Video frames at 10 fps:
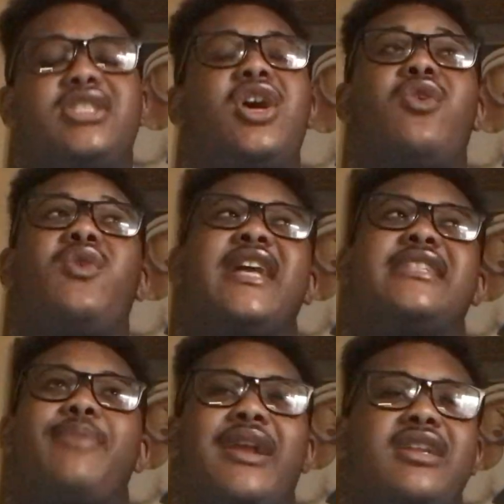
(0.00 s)
So
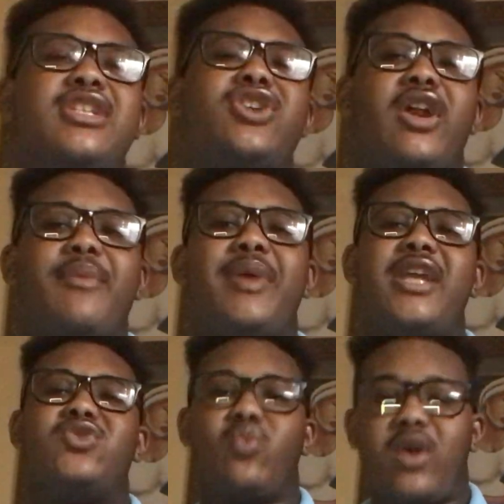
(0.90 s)
it's better to start at
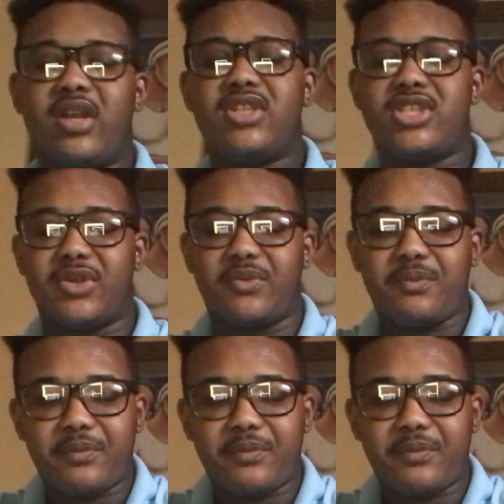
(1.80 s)
page 1 and 2.